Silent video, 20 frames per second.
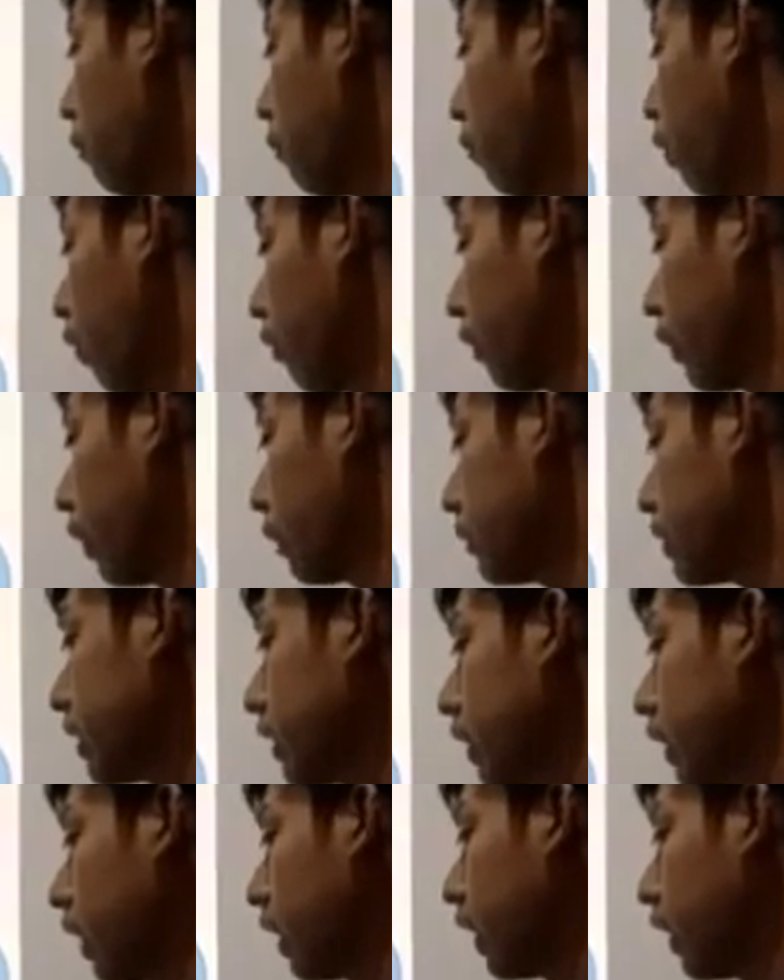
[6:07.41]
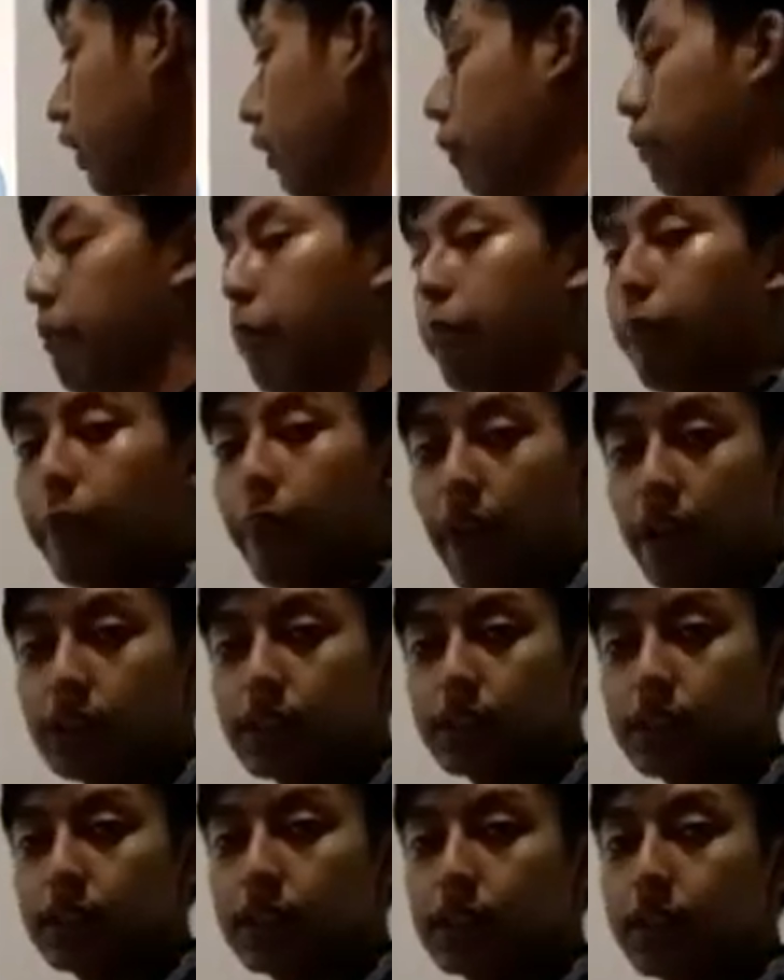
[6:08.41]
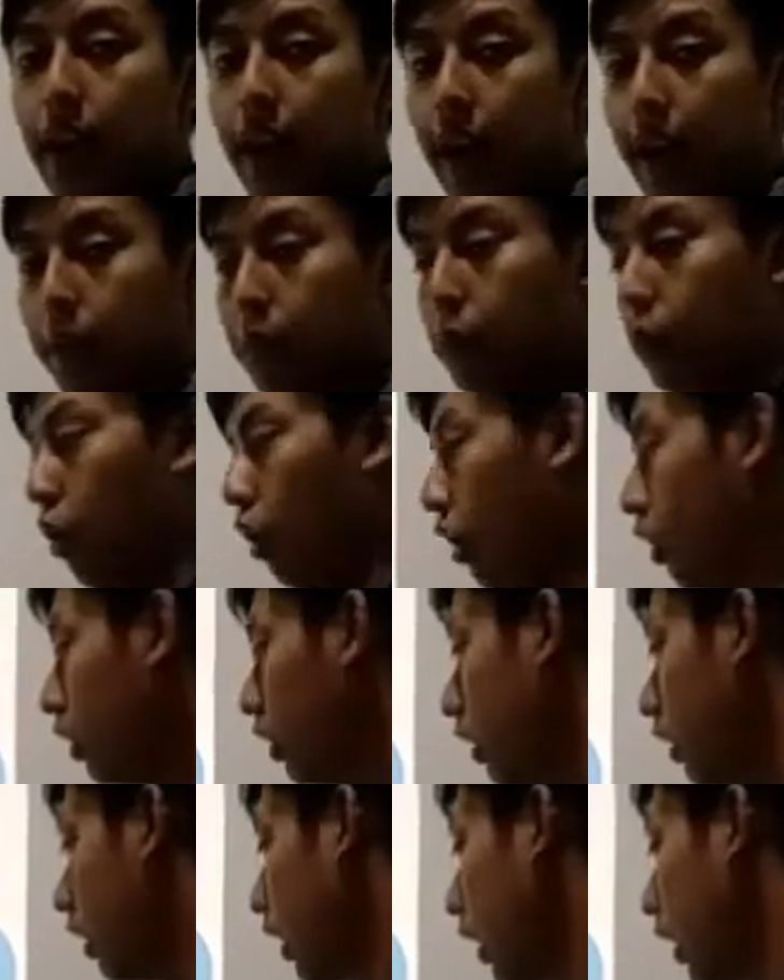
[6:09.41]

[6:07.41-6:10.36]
morphemes, bas and ball.